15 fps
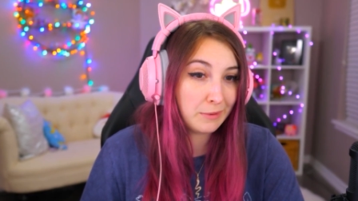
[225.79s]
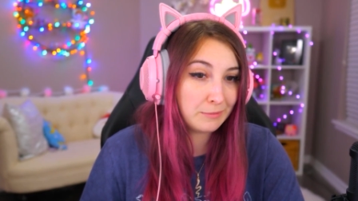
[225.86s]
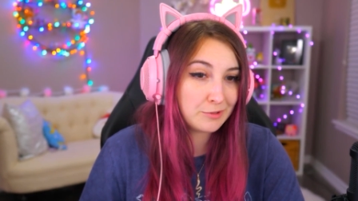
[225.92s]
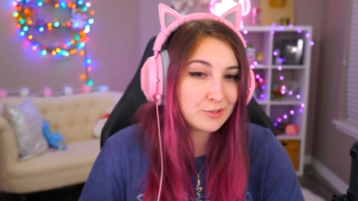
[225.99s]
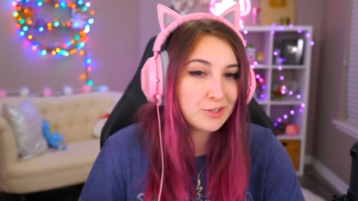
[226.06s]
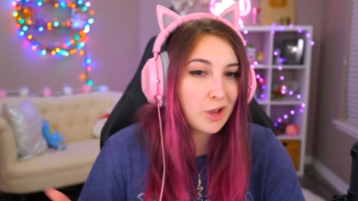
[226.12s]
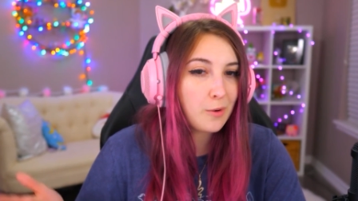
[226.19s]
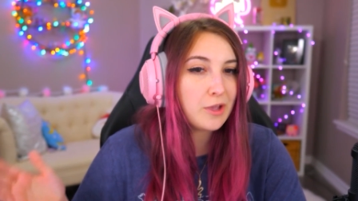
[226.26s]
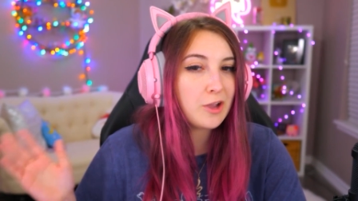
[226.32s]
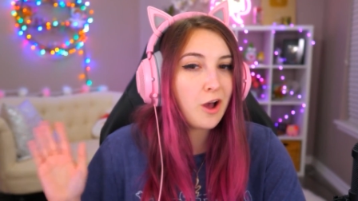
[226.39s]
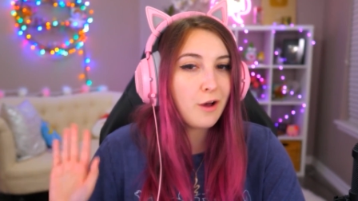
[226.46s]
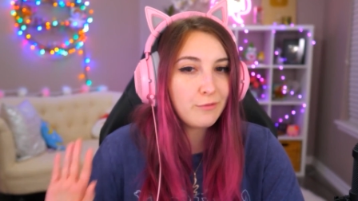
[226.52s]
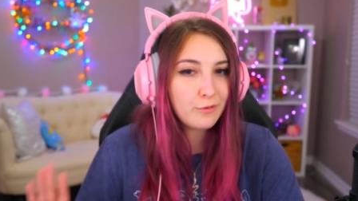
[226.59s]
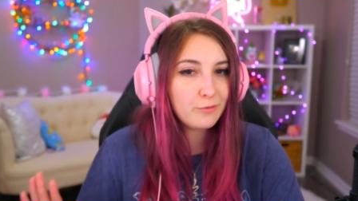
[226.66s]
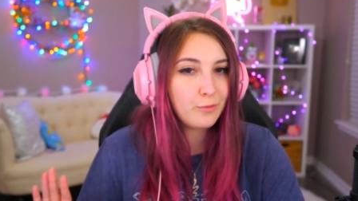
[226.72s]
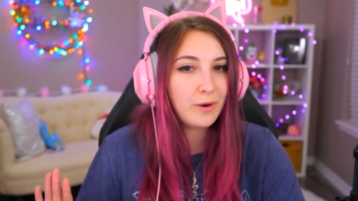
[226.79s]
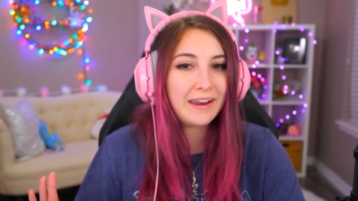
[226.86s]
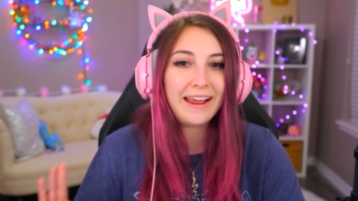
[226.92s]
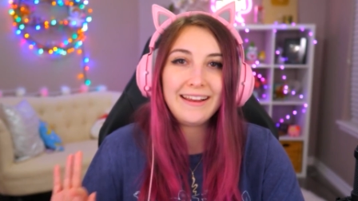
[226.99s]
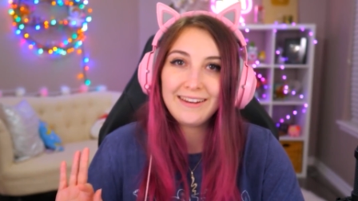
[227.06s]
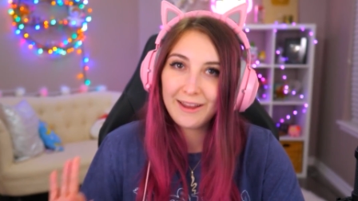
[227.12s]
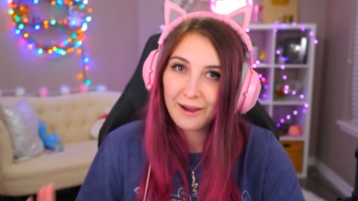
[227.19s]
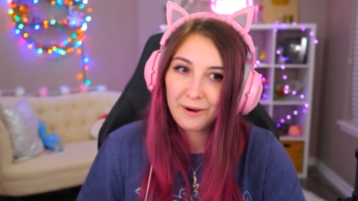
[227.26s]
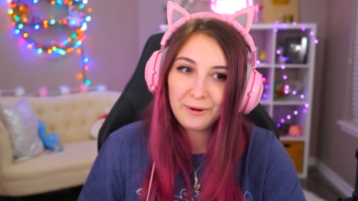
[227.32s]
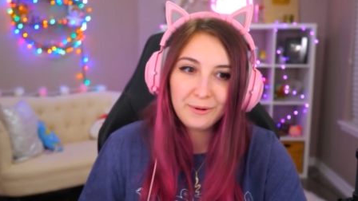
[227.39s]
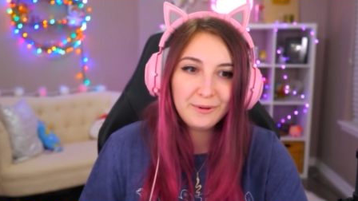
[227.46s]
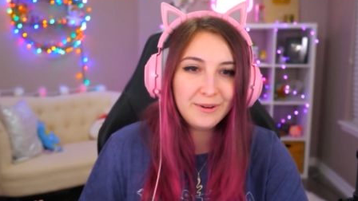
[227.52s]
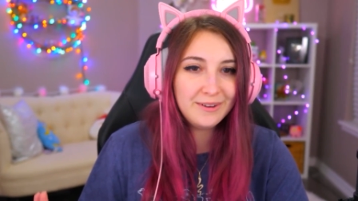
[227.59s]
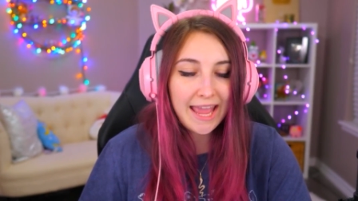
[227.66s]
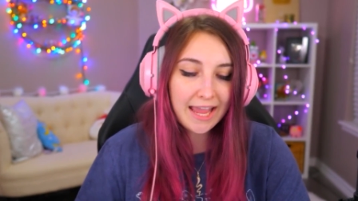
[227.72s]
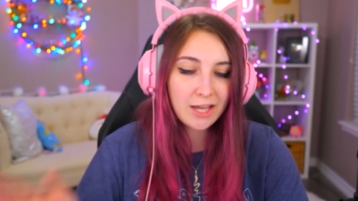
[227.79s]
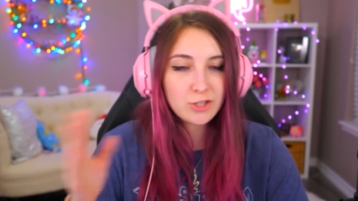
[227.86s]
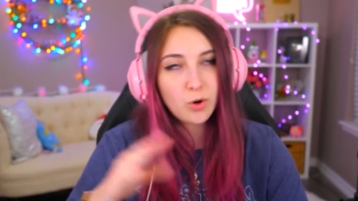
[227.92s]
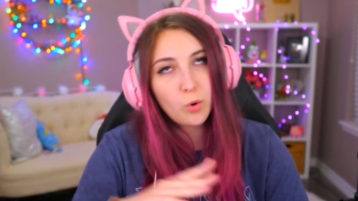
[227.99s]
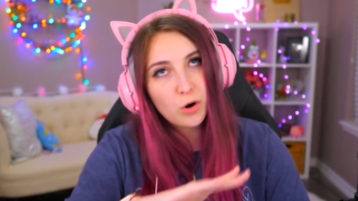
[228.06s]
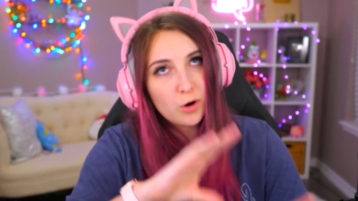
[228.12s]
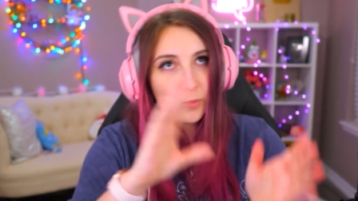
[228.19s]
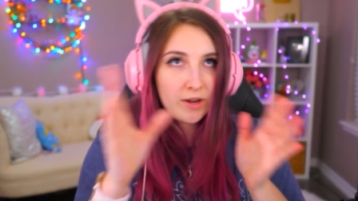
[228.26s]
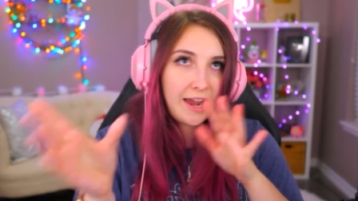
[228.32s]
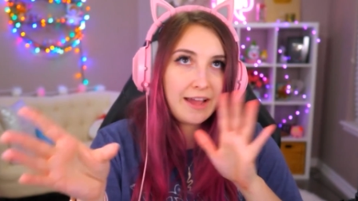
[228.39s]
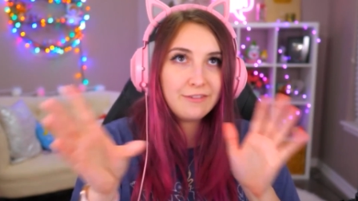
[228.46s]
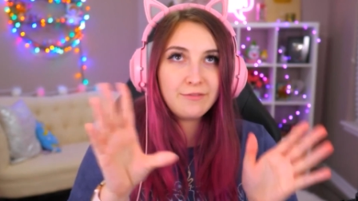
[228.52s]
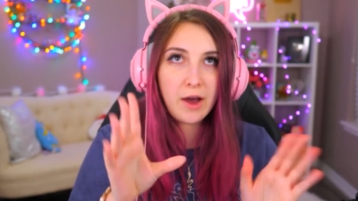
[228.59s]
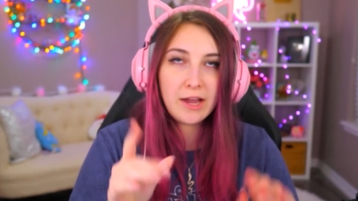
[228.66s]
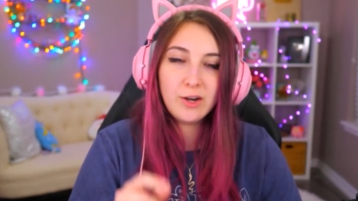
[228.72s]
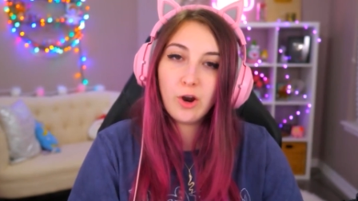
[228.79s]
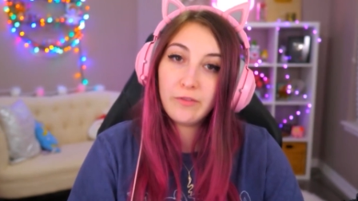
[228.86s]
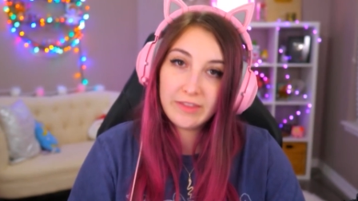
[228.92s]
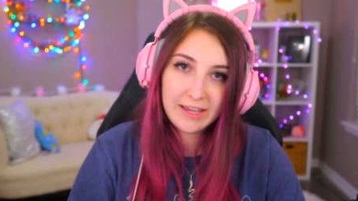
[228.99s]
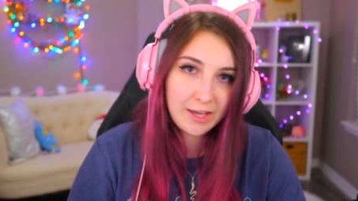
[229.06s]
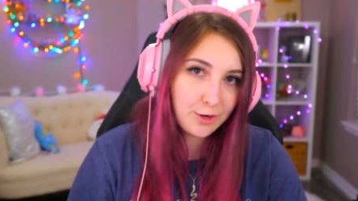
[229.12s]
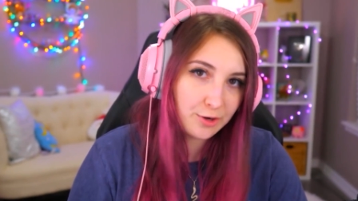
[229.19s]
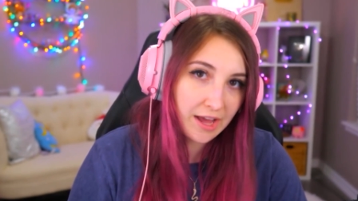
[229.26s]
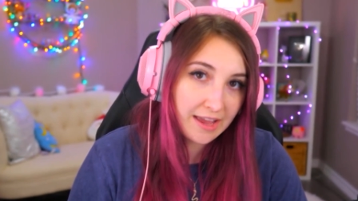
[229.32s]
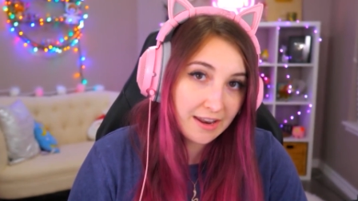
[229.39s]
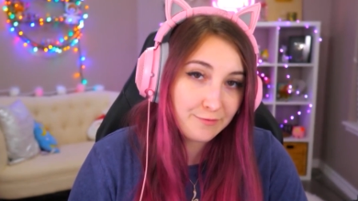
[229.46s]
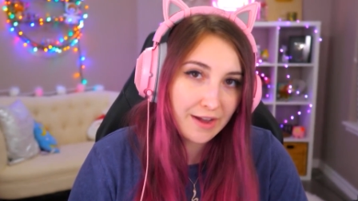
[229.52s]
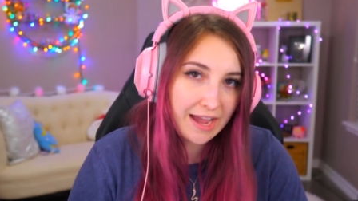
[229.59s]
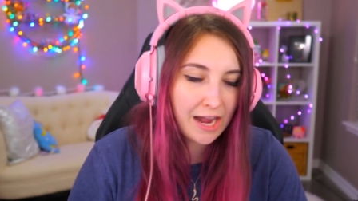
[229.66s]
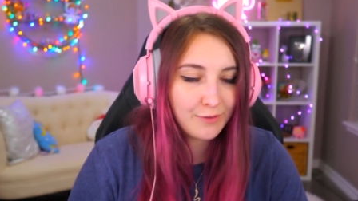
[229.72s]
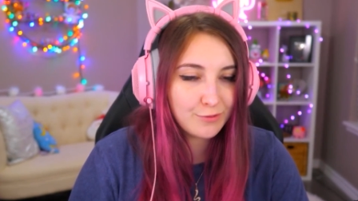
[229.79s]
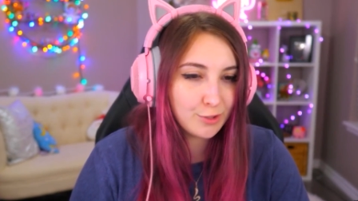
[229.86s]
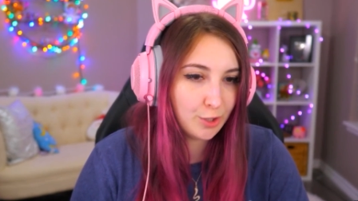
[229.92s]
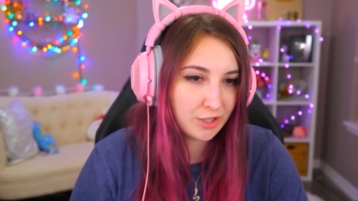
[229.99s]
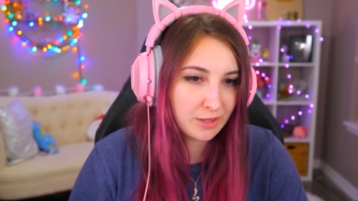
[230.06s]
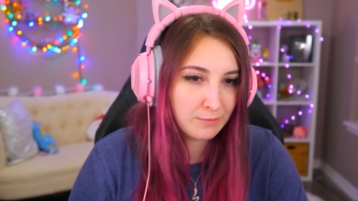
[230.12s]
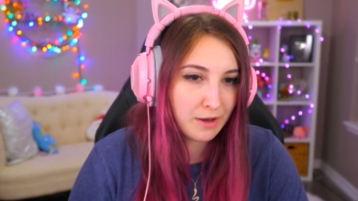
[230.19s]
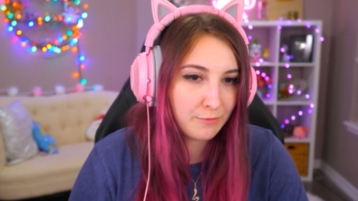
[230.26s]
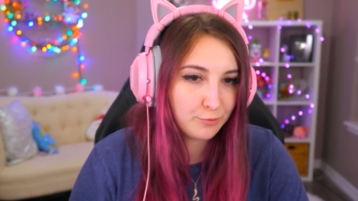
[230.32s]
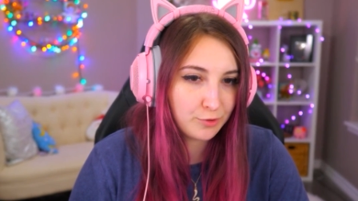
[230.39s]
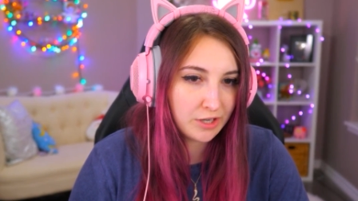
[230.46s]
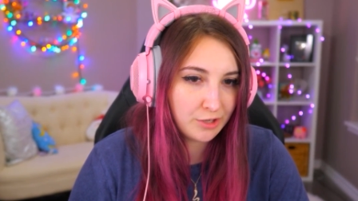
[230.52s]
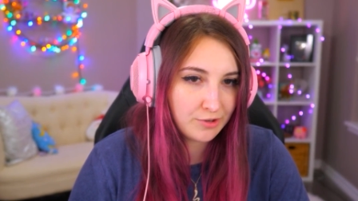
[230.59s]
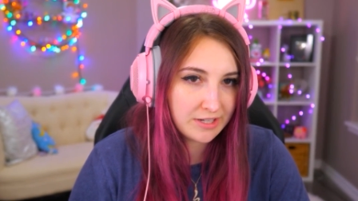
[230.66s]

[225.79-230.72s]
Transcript: I'm just going off of what I know and or what I find on the internet if I have to look them up for any